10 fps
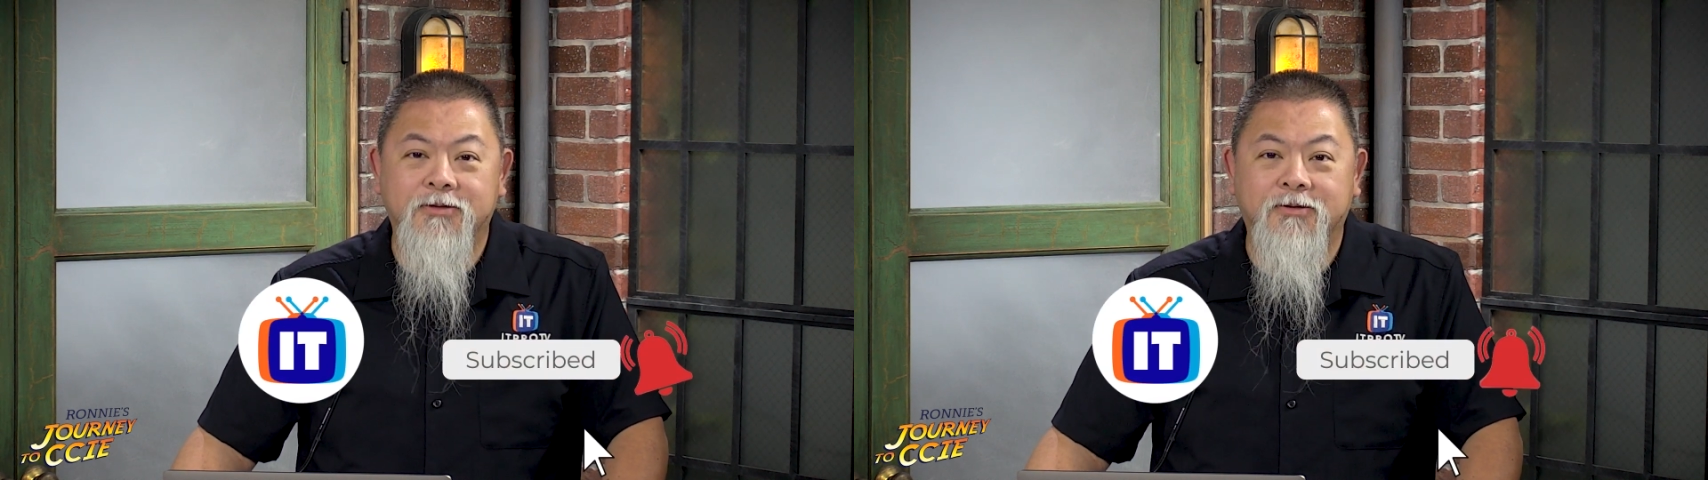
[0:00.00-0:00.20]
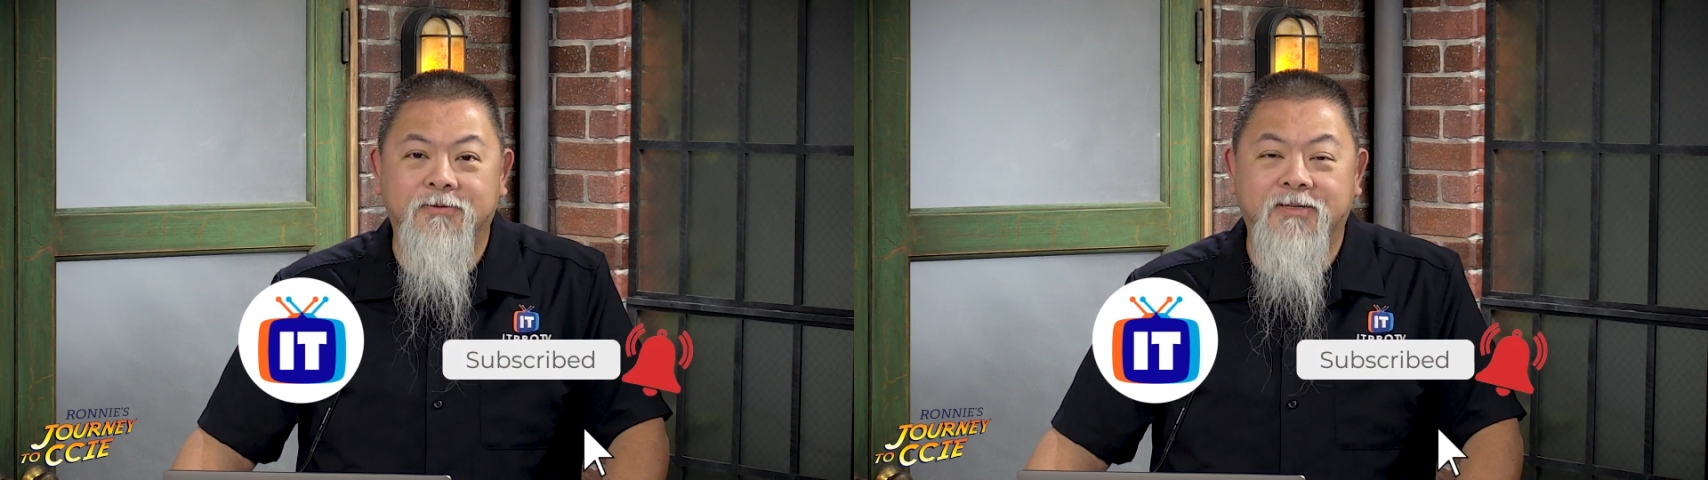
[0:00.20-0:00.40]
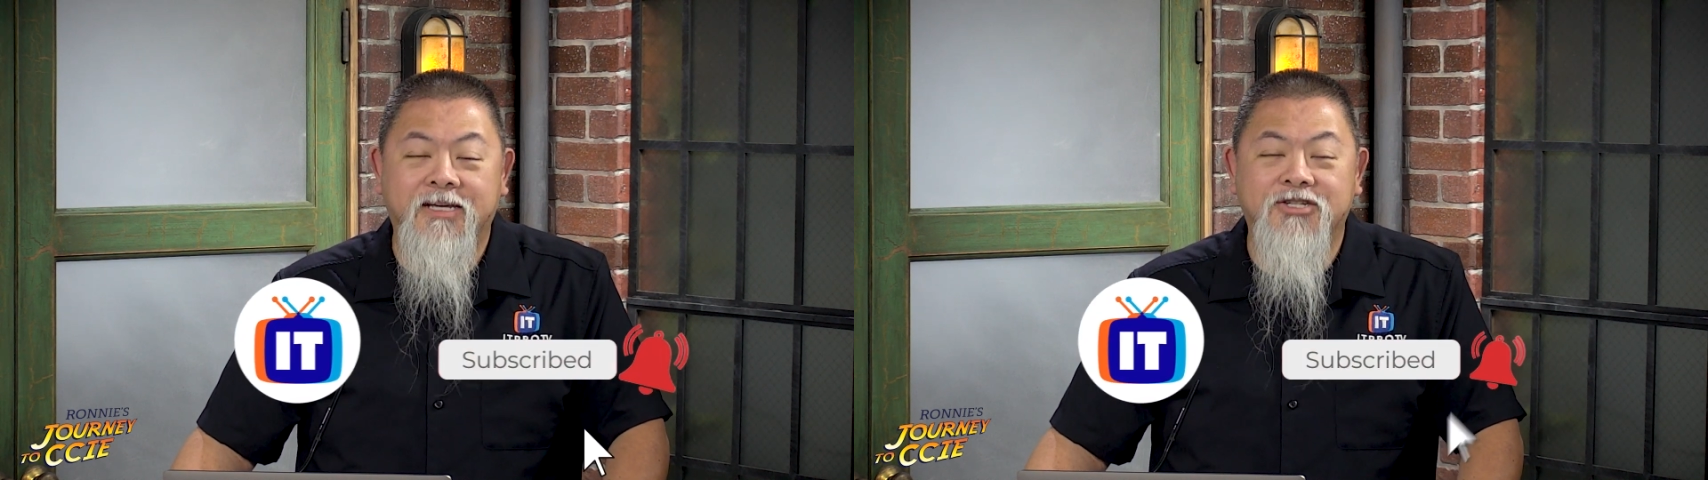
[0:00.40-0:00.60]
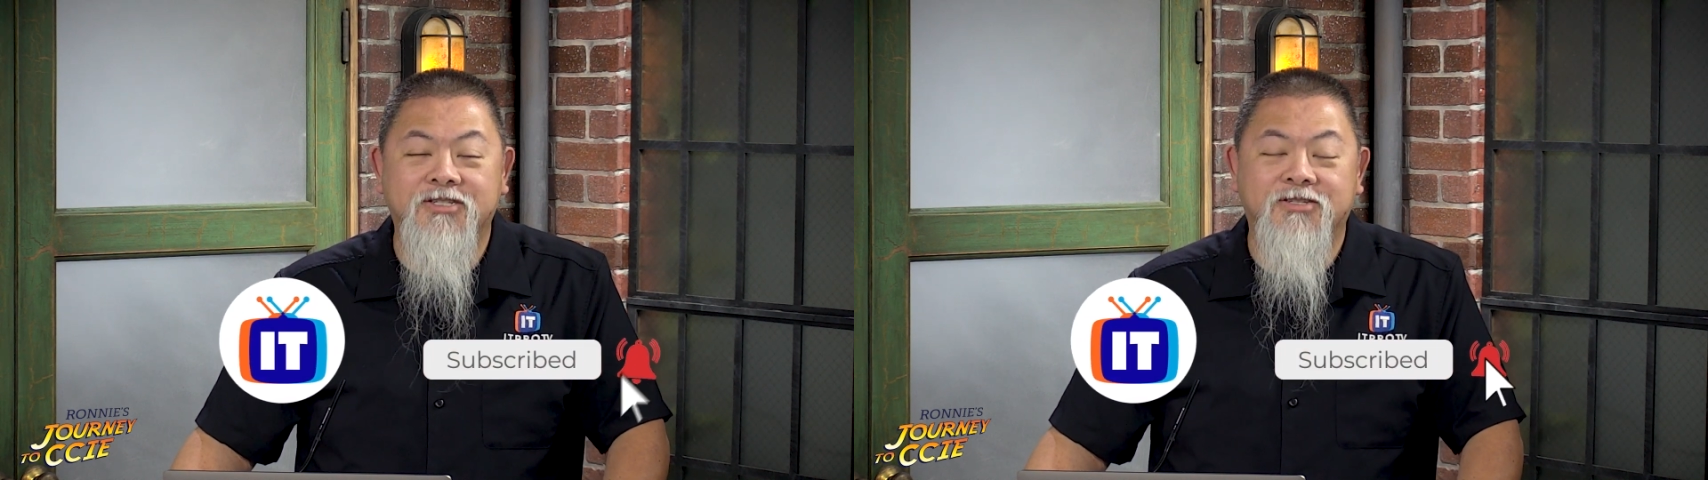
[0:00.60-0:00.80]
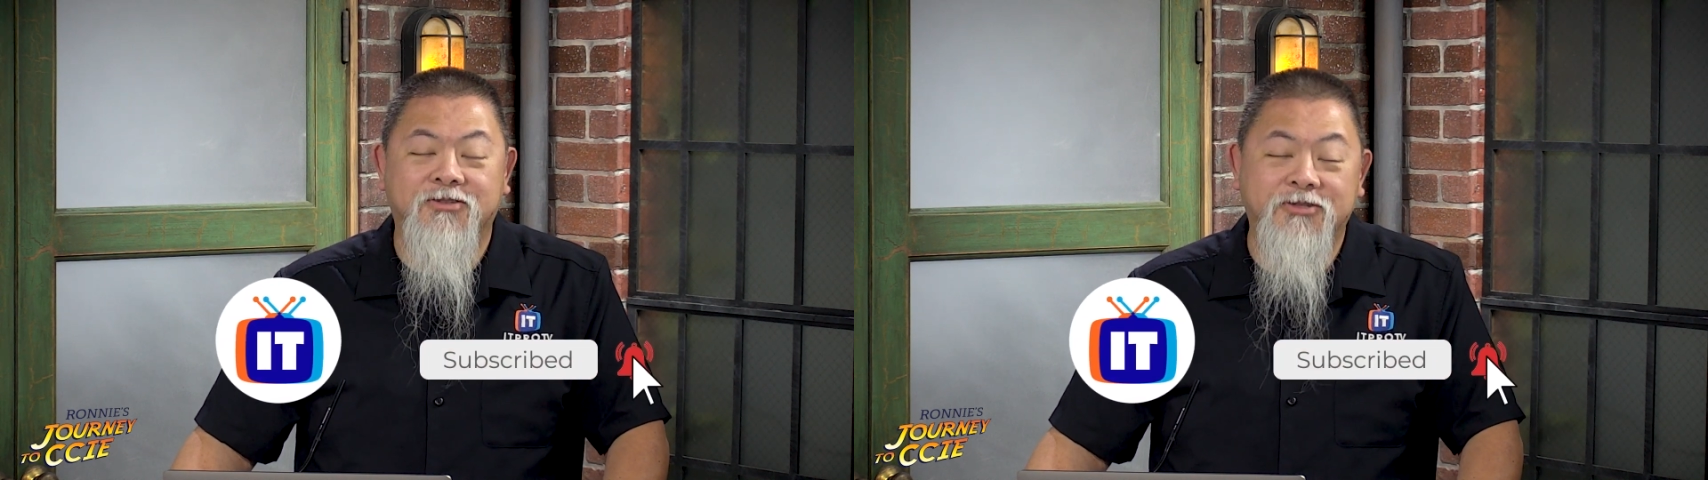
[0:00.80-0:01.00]

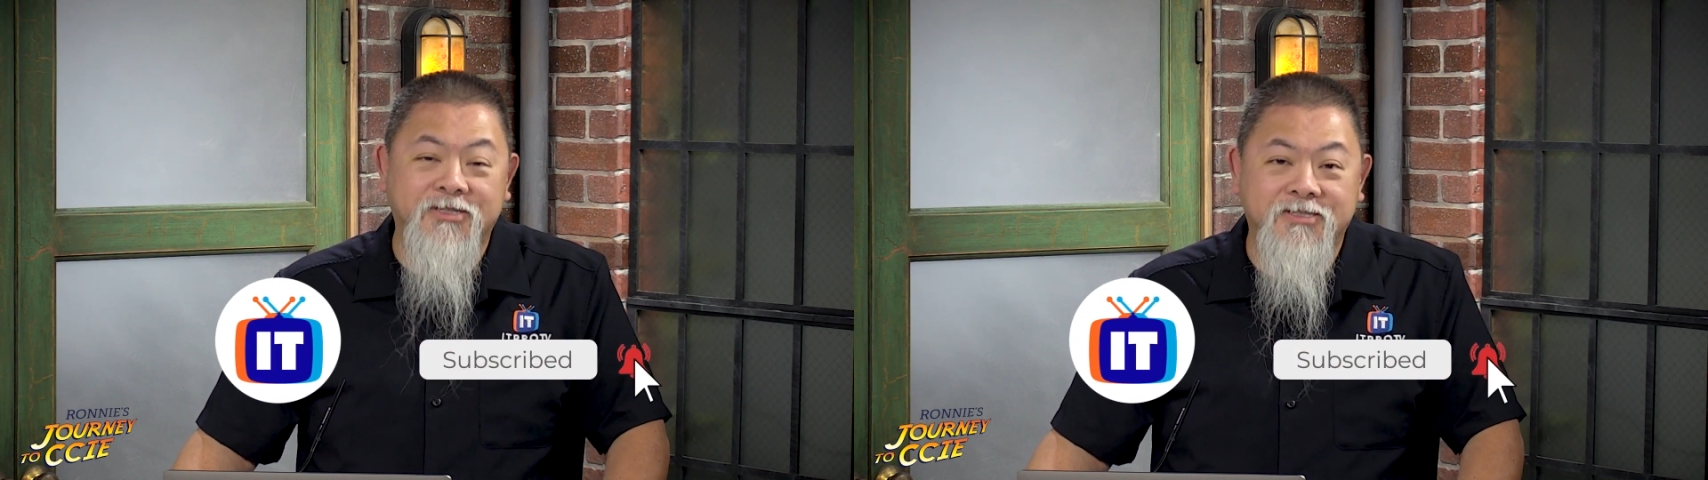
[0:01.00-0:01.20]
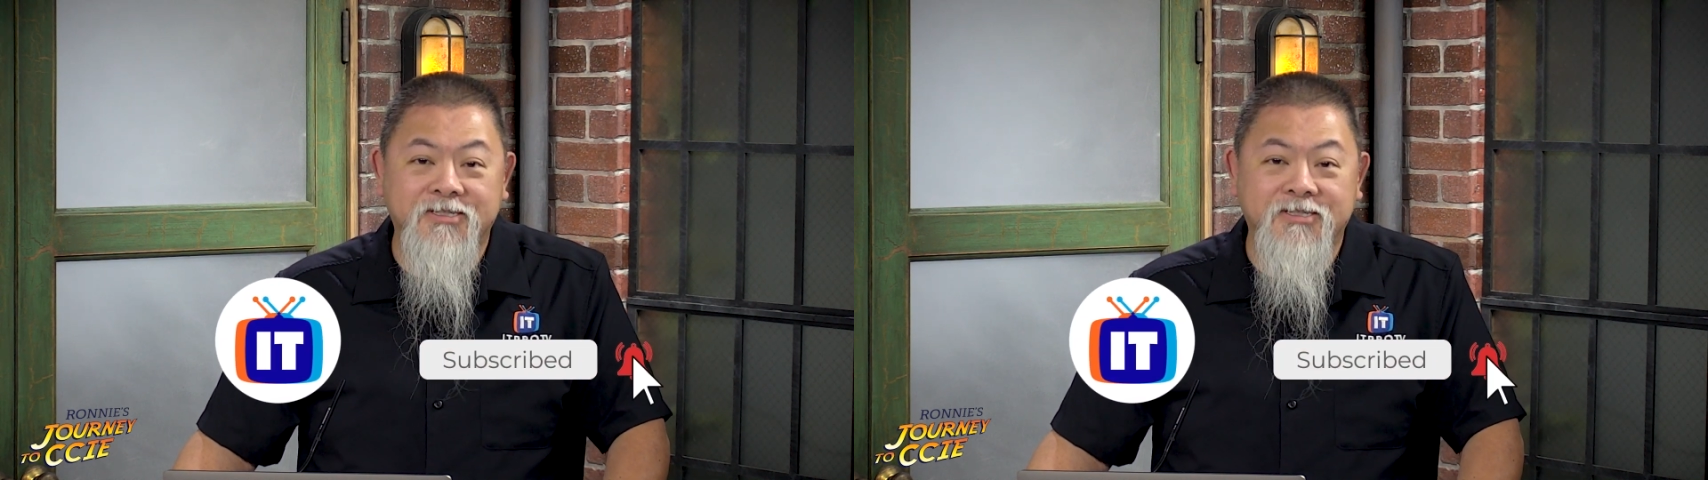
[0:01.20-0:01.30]
notifications so that you can